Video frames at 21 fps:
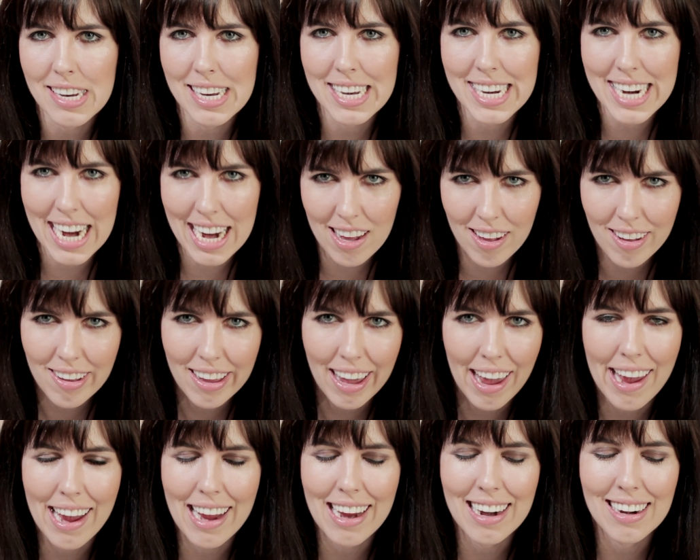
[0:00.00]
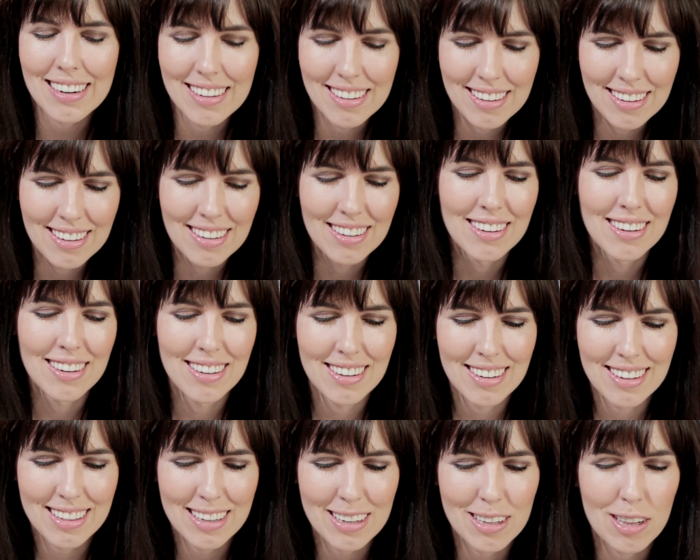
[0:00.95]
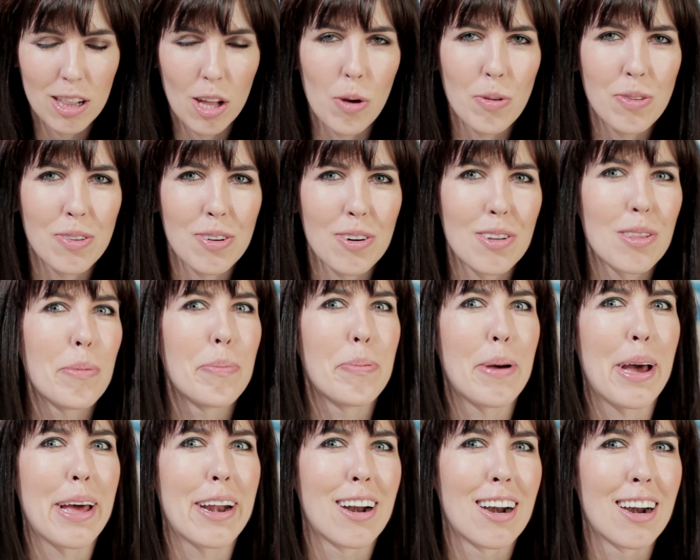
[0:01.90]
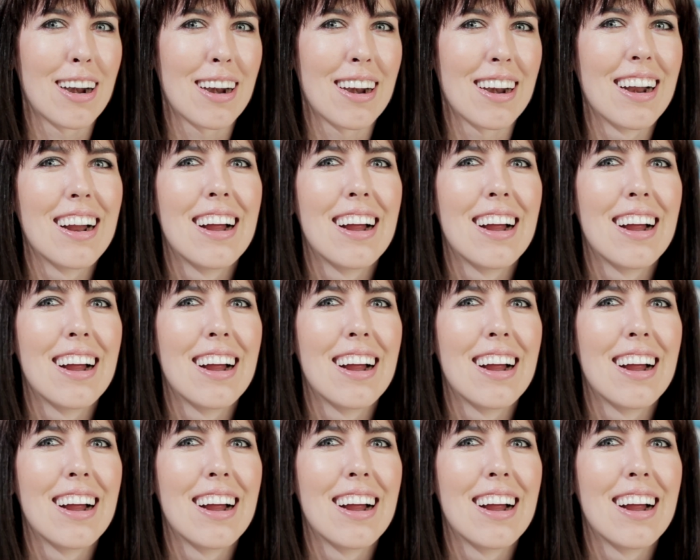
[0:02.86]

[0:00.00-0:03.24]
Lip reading: to tailgate. The closer, the better.